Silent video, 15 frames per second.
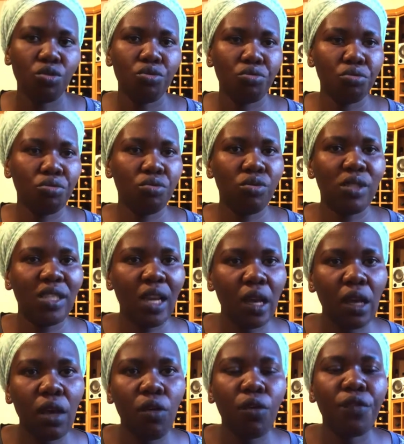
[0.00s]
You should
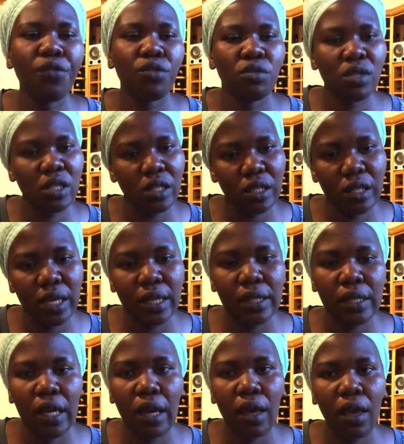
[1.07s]
take care of your sister,
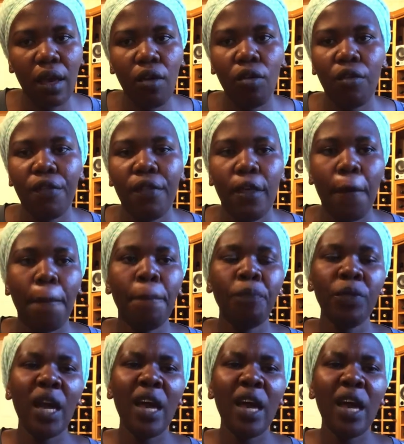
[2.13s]
take care of them.